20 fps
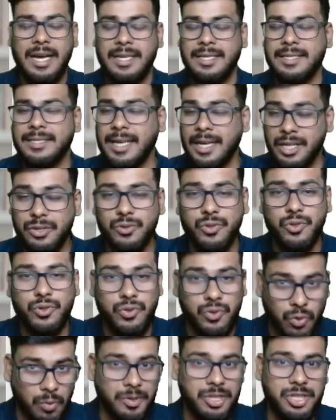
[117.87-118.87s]
Thank you
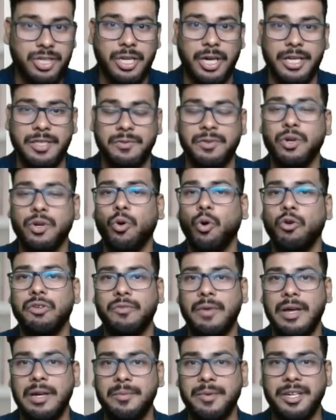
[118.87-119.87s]
so much guys for the
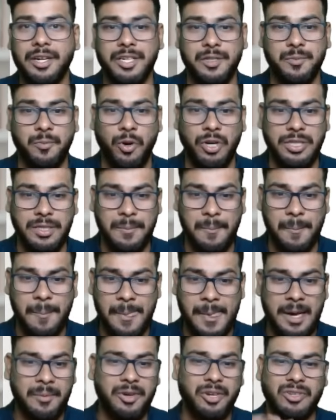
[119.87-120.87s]
overwhelming response,
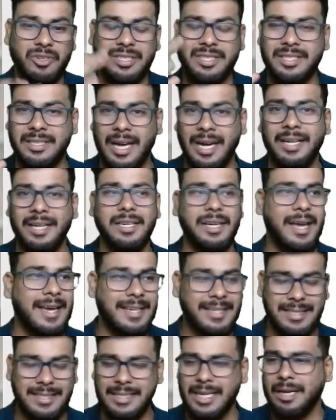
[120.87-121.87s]
because that
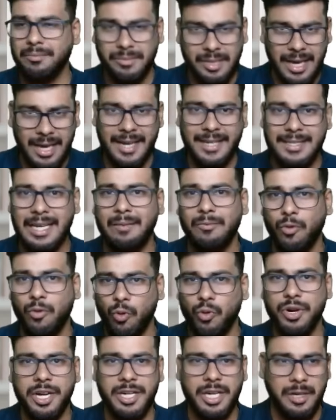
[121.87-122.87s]
exam, the exam
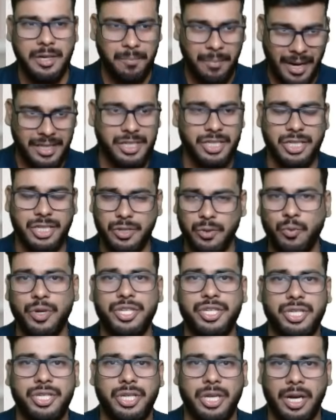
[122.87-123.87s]
oriented batch,
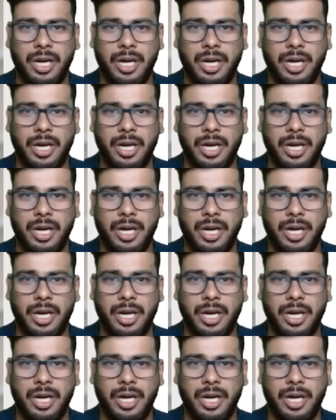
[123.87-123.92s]
which